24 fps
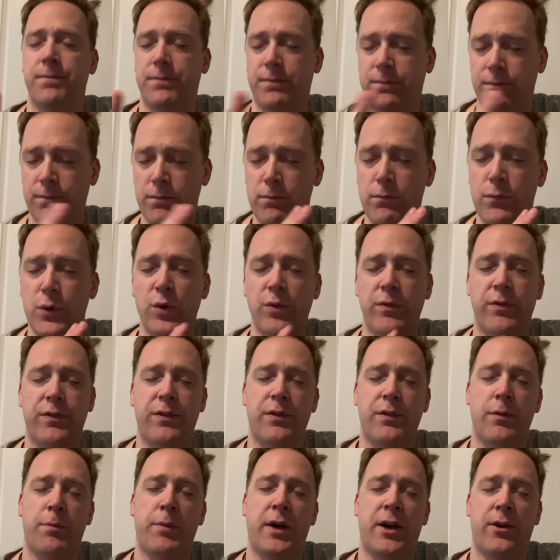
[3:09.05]
moves
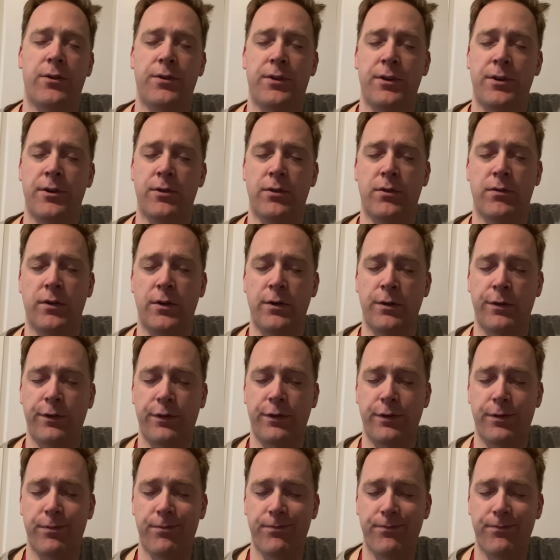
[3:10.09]
about the universe.